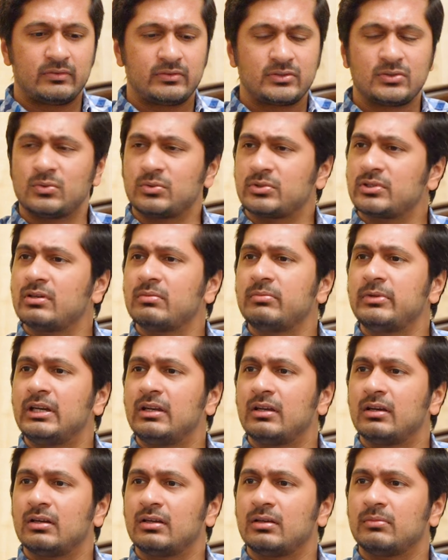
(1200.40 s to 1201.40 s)
of social
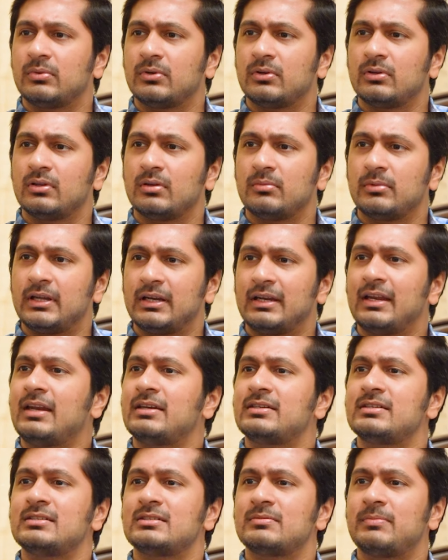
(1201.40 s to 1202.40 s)
media, our
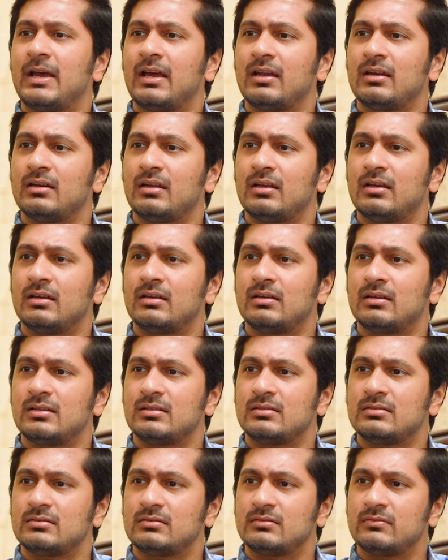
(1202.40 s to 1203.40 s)
attention span
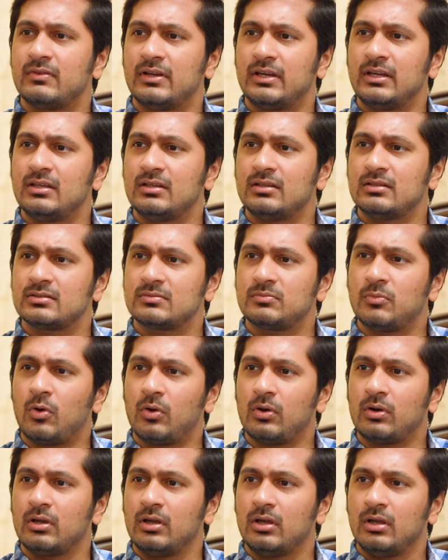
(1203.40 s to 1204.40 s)
is very
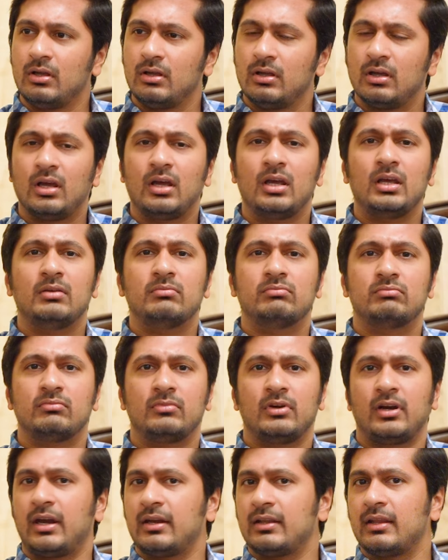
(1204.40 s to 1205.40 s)
small. I
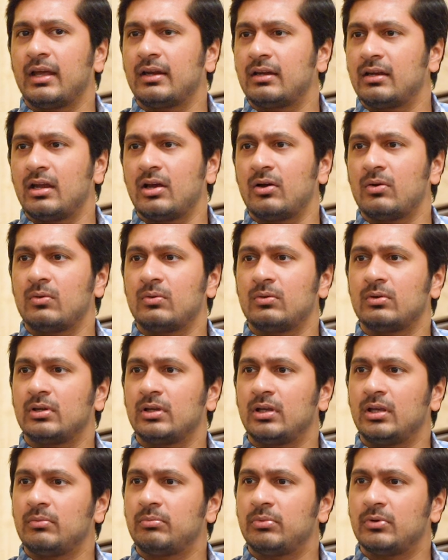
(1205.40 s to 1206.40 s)
read that now,
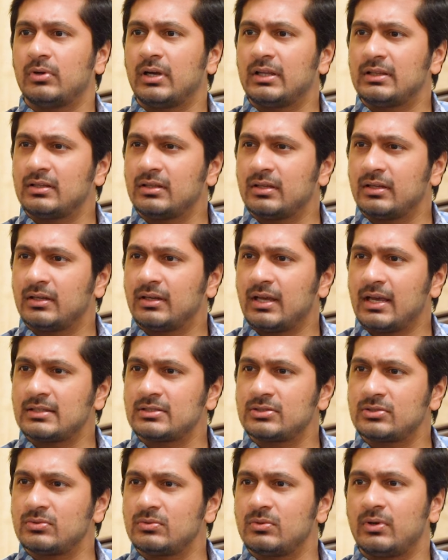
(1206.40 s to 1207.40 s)
I think it
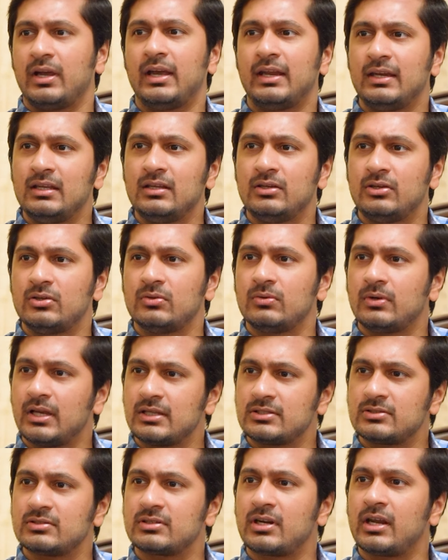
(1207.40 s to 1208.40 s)
has to, any tune
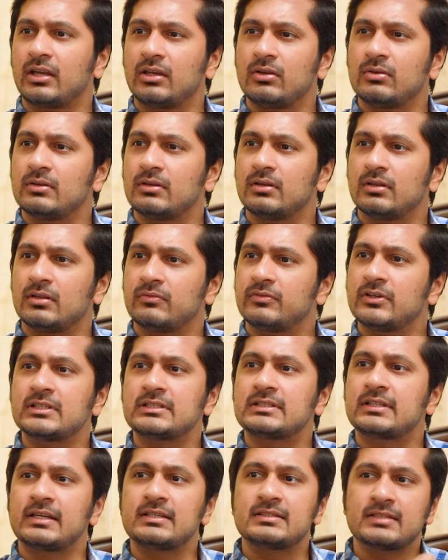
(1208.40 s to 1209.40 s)
has to strike you in the
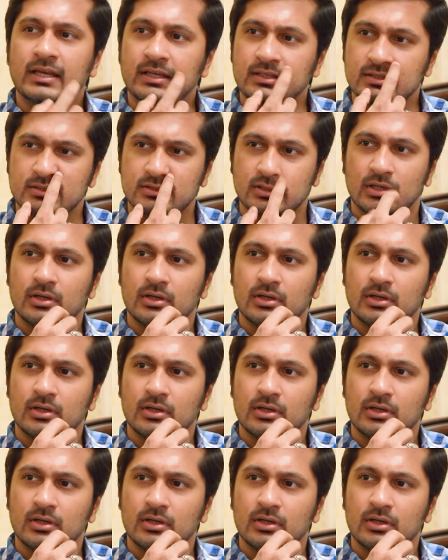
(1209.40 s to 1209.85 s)
first 3 seconds.